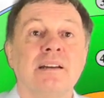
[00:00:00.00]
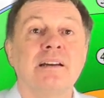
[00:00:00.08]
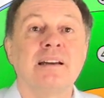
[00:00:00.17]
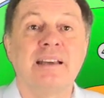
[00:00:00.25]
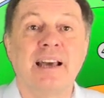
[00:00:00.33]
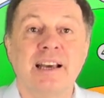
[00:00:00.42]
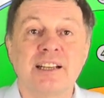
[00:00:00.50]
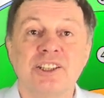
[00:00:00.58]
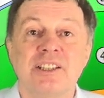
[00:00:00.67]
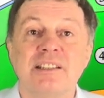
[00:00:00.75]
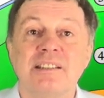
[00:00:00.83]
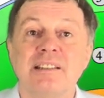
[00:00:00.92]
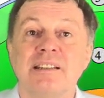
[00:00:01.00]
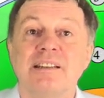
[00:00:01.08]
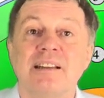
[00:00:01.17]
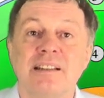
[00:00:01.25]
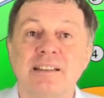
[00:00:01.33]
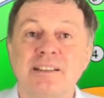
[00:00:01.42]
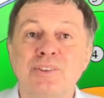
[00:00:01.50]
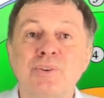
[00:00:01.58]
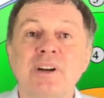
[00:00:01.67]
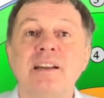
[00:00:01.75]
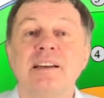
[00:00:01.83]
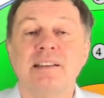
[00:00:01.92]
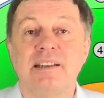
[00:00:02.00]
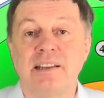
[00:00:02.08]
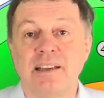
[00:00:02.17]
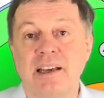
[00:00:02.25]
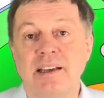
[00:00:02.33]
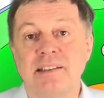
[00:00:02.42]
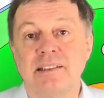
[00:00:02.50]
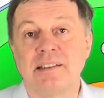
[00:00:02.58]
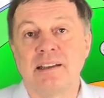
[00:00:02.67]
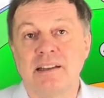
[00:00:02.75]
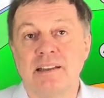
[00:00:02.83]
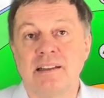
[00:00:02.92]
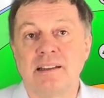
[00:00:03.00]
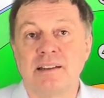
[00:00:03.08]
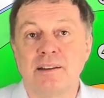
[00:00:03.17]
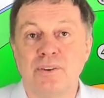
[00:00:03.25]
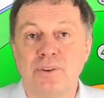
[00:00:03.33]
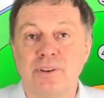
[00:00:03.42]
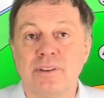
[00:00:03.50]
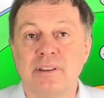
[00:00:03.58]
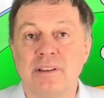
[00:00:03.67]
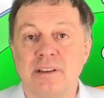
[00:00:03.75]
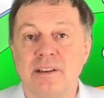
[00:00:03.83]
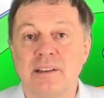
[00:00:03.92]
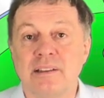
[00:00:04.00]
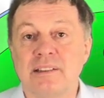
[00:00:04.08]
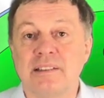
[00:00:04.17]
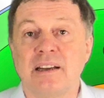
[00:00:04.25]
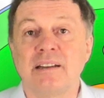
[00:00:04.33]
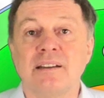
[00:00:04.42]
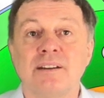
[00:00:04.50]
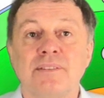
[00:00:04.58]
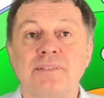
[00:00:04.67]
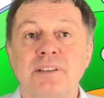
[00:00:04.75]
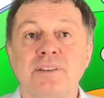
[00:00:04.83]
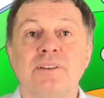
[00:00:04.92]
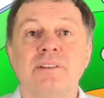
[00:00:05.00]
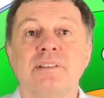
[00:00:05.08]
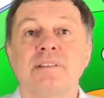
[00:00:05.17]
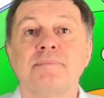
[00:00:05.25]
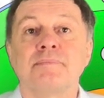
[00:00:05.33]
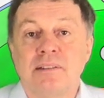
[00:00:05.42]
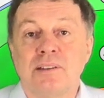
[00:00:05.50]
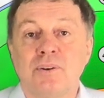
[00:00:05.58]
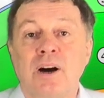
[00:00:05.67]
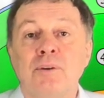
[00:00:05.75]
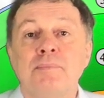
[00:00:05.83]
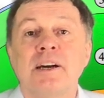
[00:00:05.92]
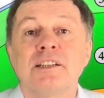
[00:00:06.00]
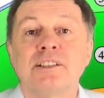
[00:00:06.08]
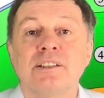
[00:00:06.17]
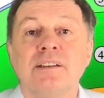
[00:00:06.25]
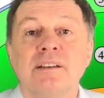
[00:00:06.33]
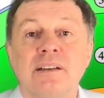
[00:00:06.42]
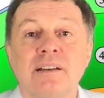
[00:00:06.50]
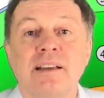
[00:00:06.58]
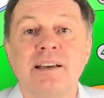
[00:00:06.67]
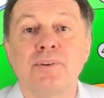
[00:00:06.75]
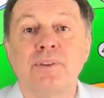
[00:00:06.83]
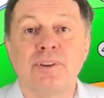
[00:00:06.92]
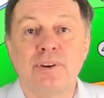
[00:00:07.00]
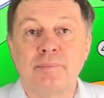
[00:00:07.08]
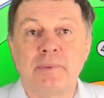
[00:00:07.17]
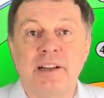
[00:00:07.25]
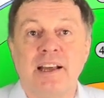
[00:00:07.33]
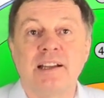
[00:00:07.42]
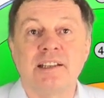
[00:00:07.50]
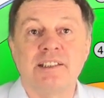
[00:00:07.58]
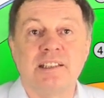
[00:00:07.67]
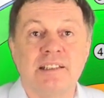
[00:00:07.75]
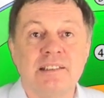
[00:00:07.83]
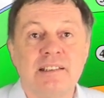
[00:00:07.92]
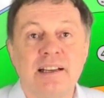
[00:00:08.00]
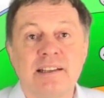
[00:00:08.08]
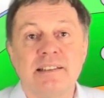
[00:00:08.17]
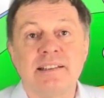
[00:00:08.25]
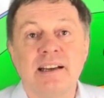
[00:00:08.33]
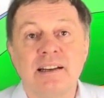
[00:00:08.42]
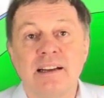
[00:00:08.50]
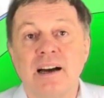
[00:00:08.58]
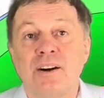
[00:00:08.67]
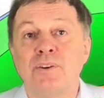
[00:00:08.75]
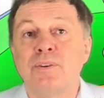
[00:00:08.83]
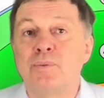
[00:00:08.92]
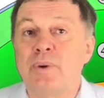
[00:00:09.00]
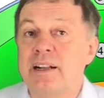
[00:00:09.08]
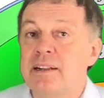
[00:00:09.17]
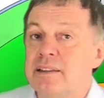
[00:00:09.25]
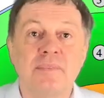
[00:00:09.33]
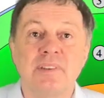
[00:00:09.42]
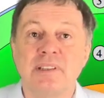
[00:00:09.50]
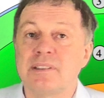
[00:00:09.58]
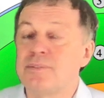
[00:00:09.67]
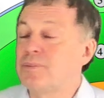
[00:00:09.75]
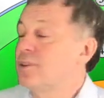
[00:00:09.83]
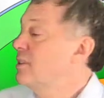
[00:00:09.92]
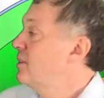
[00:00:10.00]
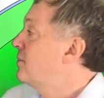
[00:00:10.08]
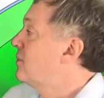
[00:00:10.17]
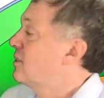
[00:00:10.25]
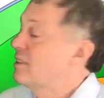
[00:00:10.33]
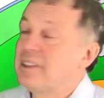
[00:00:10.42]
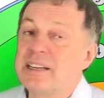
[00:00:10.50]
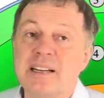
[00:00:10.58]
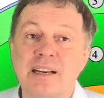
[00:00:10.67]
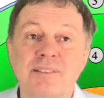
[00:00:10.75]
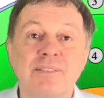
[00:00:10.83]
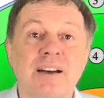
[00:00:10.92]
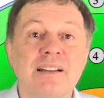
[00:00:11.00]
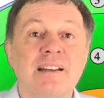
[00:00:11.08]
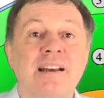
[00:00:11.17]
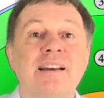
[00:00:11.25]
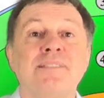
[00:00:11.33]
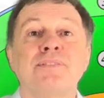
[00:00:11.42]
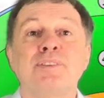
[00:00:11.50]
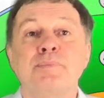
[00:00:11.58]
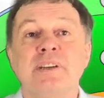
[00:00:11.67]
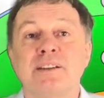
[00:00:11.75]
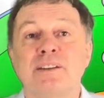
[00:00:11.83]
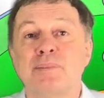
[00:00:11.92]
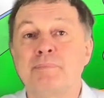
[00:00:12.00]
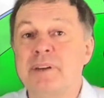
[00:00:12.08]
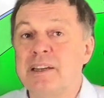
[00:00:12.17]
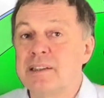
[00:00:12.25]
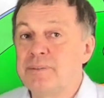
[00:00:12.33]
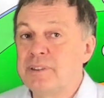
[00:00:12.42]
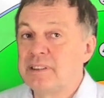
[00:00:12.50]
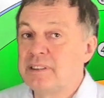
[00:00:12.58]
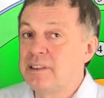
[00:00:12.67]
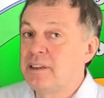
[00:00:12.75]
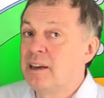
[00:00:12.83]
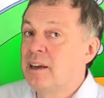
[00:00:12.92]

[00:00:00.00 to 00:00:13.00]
reactions and the nuclear decays in the Earth, in the center of the Earth. So how much geothermal energy is that then now? Well, this forty-four terawatt have to be compared with the